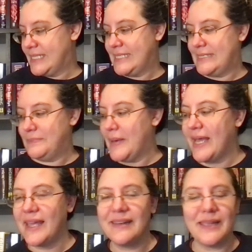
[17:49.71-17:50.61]

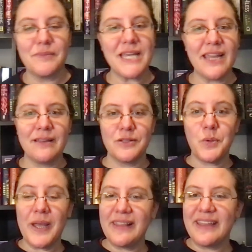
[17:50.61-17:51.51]
spy named
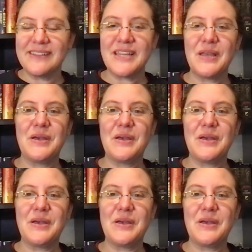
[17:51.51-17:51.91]
Twilight